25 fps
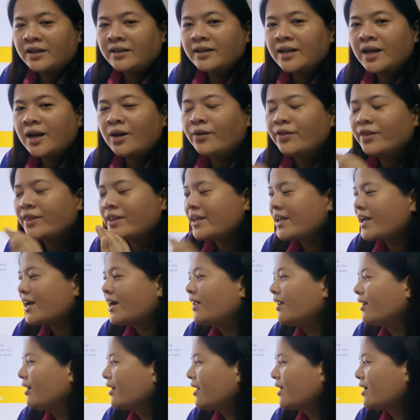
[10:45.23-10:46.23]
Now, the
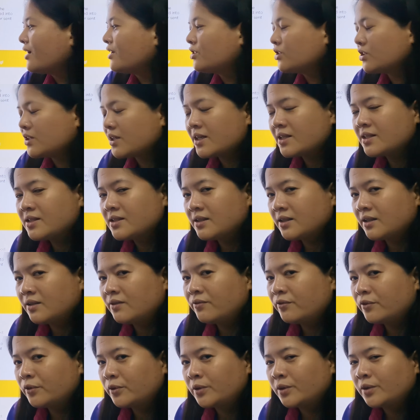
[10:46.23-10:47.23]
undigested
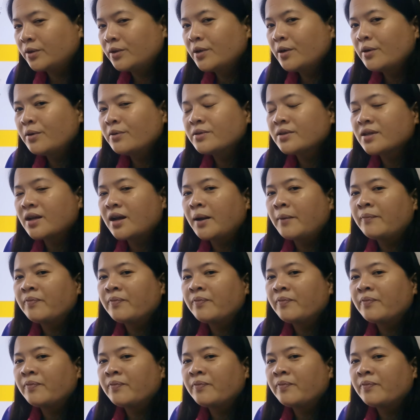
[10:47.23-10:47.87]
food, those